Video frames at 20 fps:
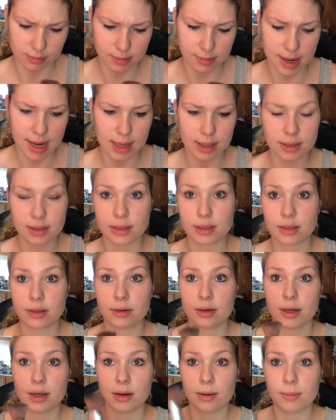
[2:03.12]
MAC
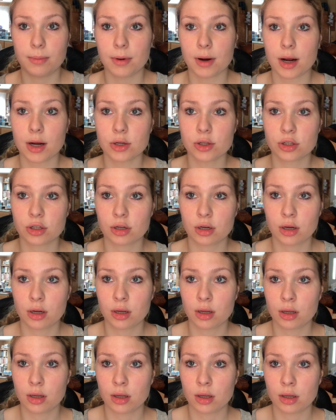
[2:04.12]
Studio brush
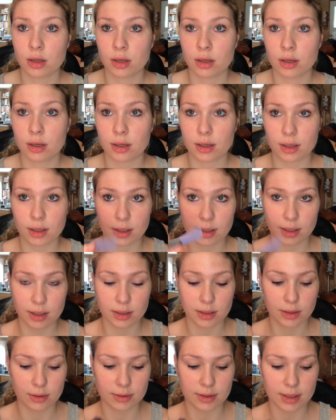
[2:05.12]
and
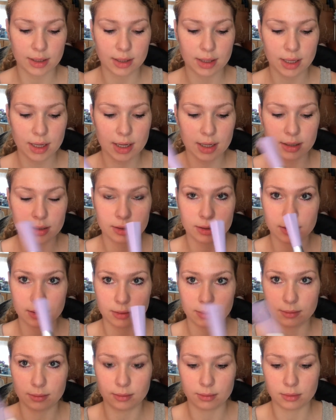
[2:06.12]
using that
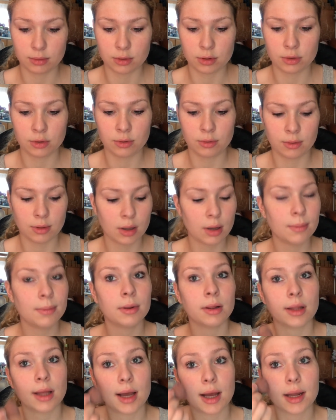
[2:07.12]
to
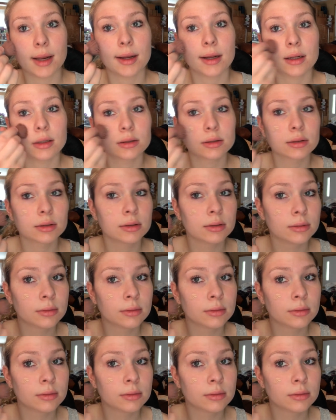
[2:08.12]
apply it.